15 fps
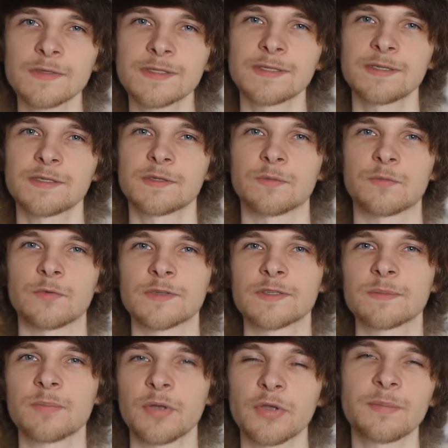system
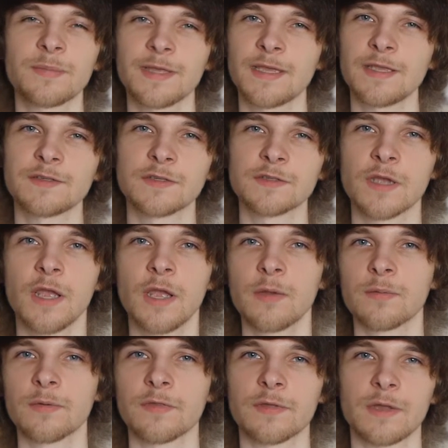was permeated
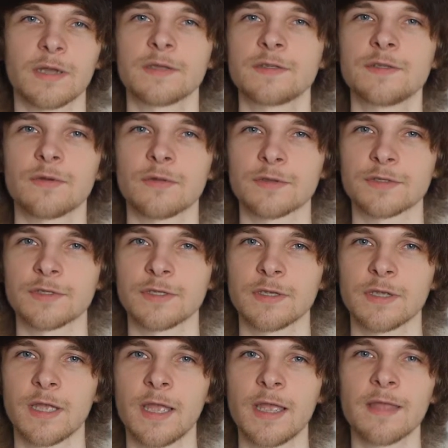with ideology.